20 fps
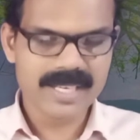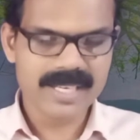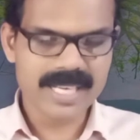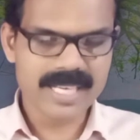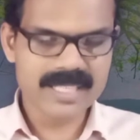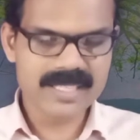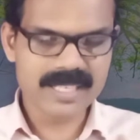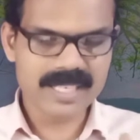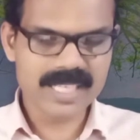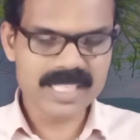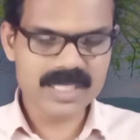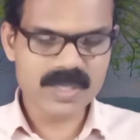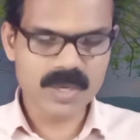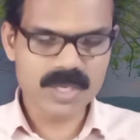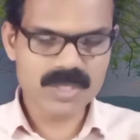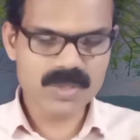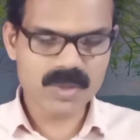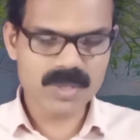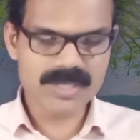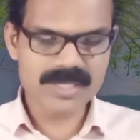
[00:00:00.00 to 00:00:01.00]
nature is
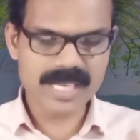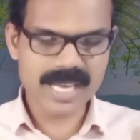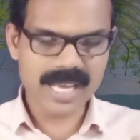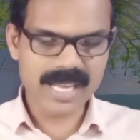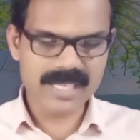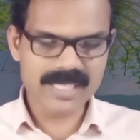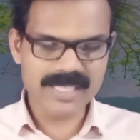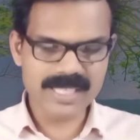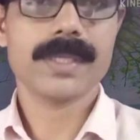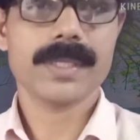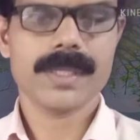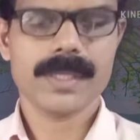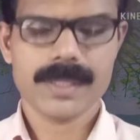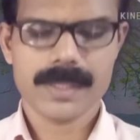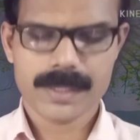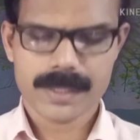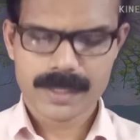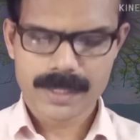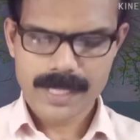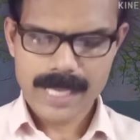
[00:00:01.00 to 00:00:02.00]
going to retaliate,
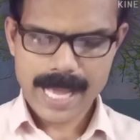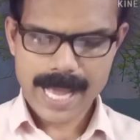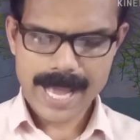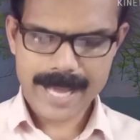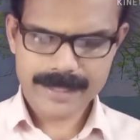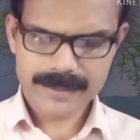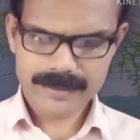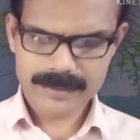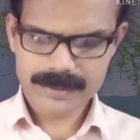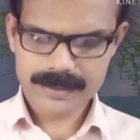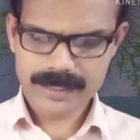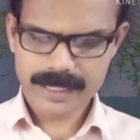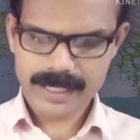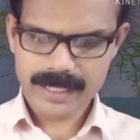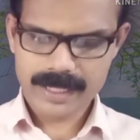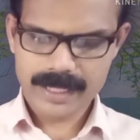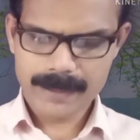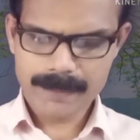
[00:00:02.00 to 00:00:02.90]
and the